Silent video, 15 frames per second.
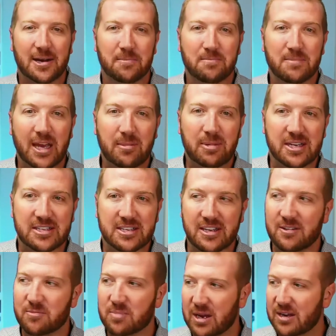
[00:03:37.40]
Maybe it's
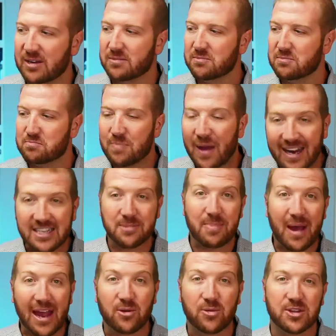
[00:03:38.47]
that you've been back to
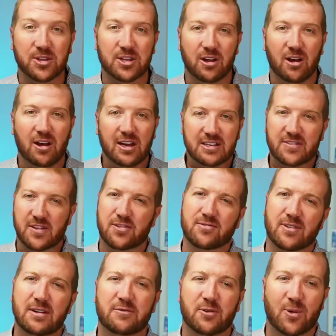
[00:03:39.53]
back with clients for
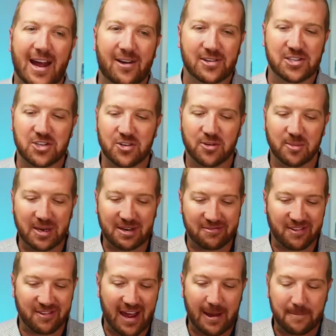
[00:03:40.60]
3 or 4 hours and you're a
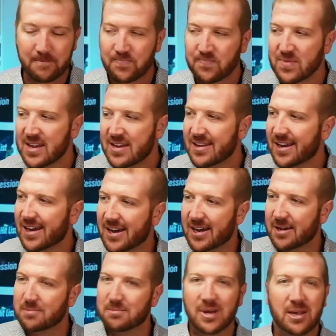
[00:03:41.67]
bit flat.
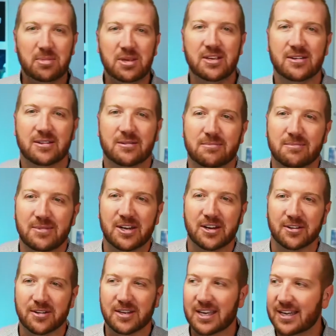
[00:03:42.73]
Maybe you're,
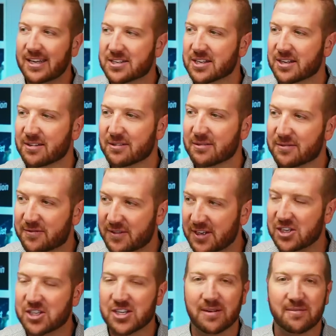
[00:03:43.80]
keen to
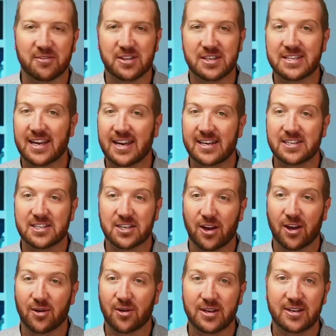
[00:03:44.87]
finish up for the day to
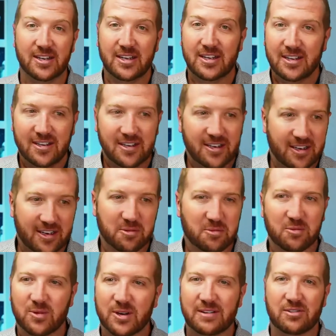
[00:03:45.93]
go and,
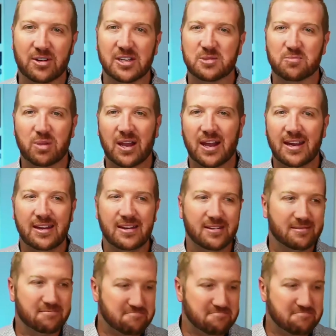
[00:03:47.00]
whatever it is, play